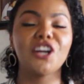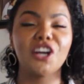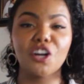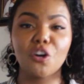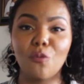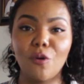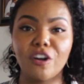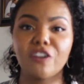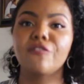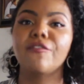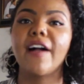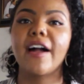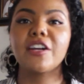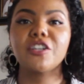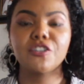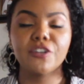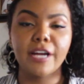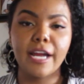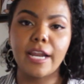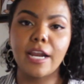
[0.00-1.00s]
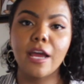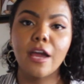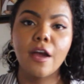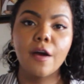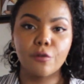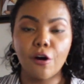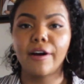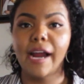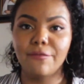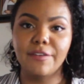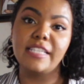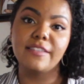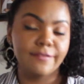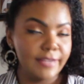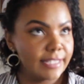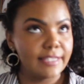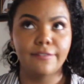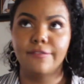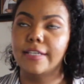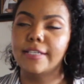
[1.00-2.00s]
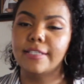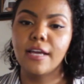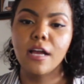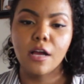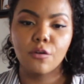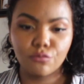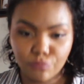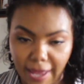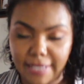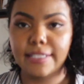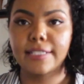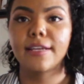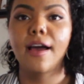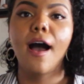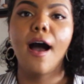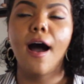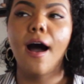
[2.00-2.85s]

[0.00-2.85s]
you're going to want to factor in program fees, visa fees, rent,